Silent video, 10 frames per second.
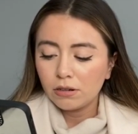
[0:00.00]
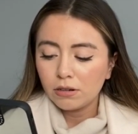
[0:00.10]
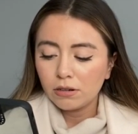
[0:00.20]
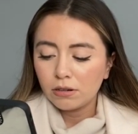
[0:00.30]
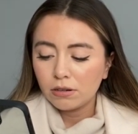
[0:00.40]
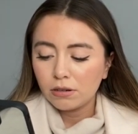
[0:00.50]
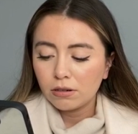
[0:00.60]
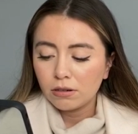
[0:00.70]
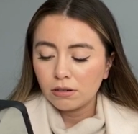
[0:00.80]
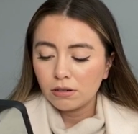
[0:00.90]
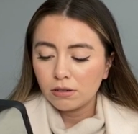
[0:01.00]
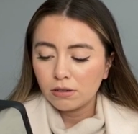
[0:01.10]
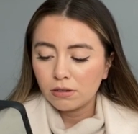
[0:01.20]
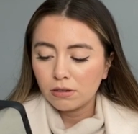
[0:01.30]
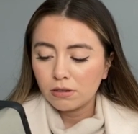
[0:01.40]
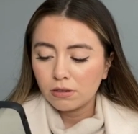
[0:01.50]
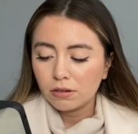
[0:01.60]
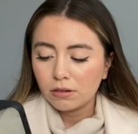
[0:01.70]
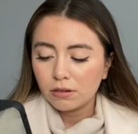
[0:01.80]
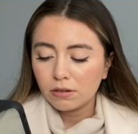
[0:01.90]

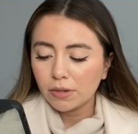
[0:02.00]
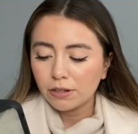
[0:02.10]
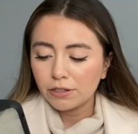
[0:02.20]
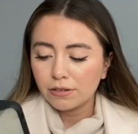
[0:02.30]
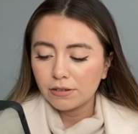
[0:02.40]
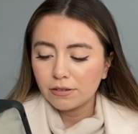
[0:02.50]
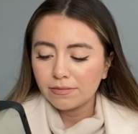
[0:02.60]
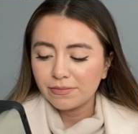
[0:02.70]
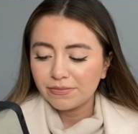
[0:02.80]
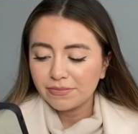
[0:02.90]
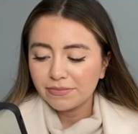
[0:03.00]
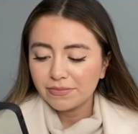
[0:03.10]
[no speech]